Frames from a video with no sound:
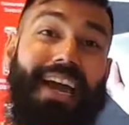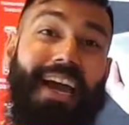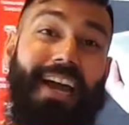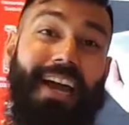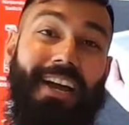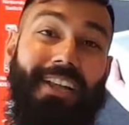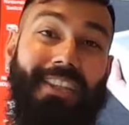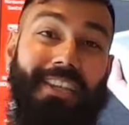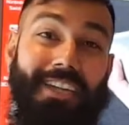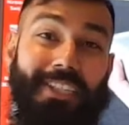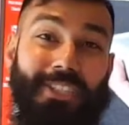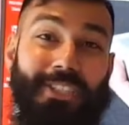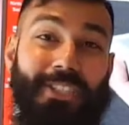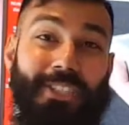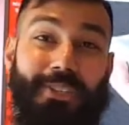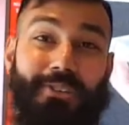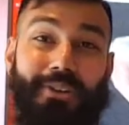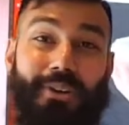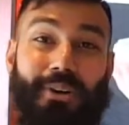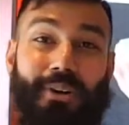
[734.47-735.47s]
uh, the
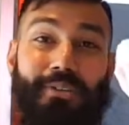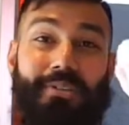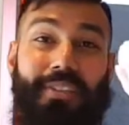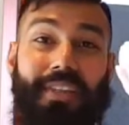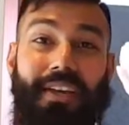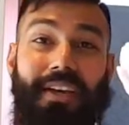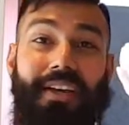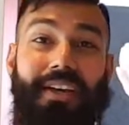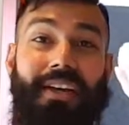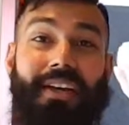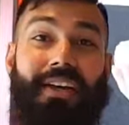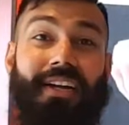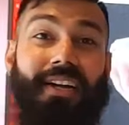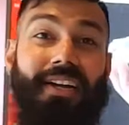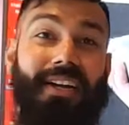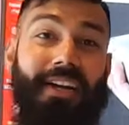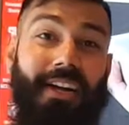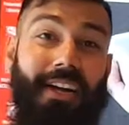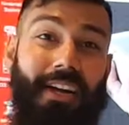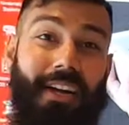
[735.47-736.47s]
issue of the
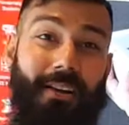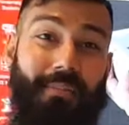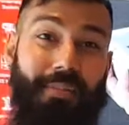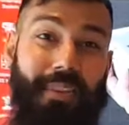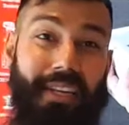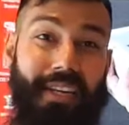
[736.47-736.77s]
um,